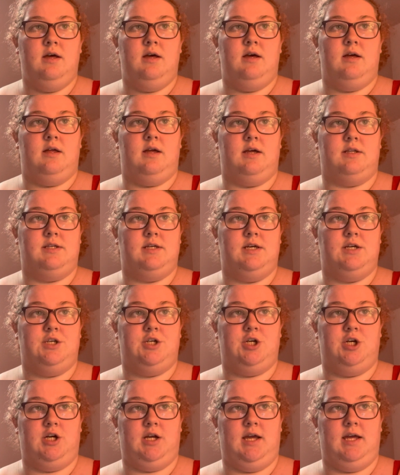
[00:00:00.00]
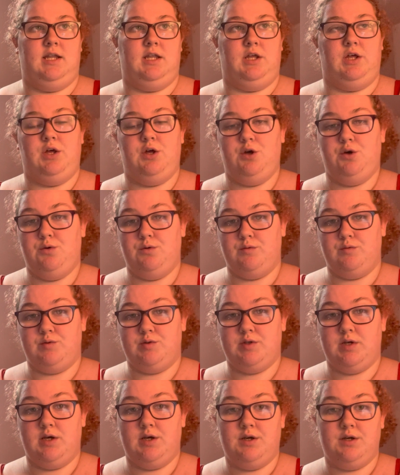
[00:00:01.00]
the teacher can
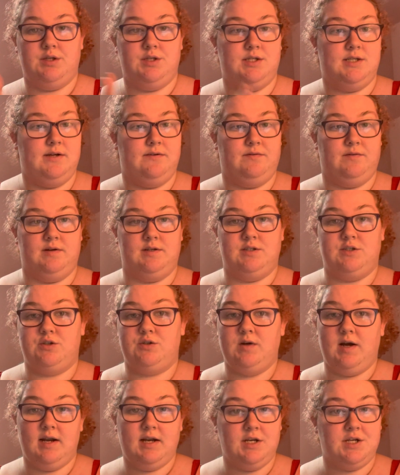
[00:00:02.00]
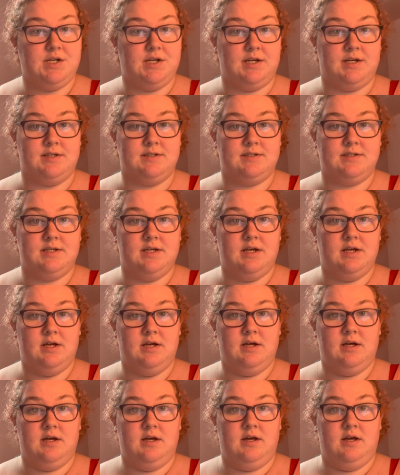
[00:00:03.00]
use different strategies
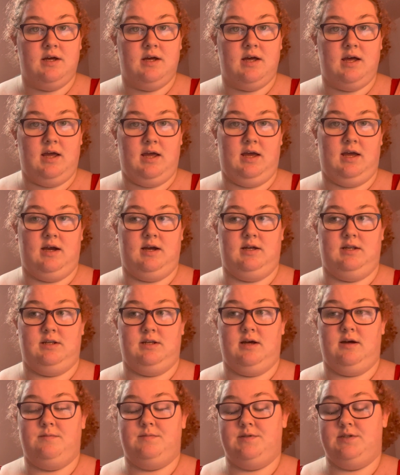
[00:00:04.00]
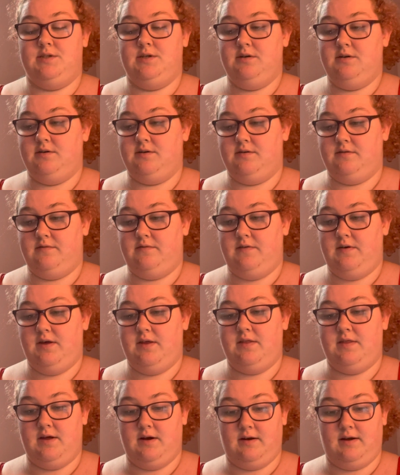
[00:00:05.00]
and observe
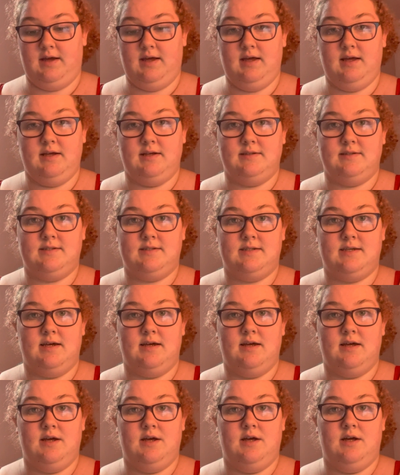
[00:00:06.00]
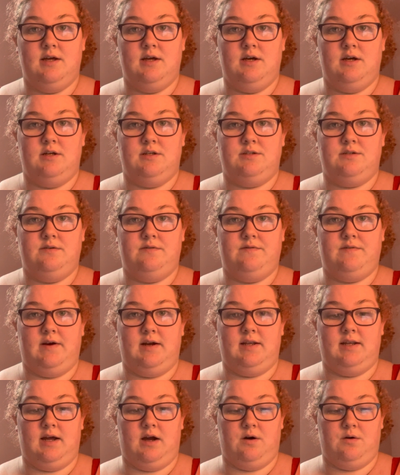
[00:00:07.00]
their kids to
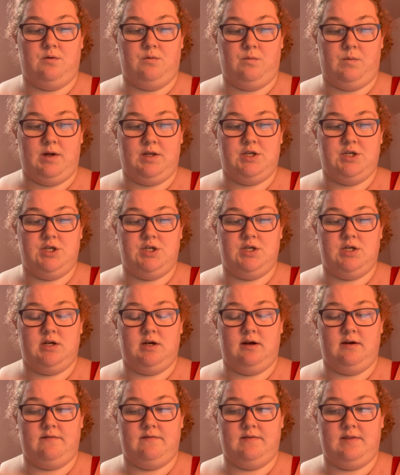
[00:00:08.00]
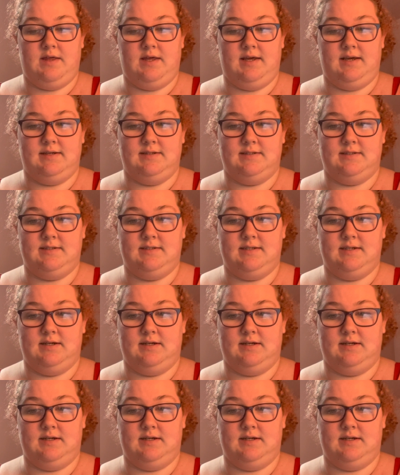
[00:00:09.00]
find out which of these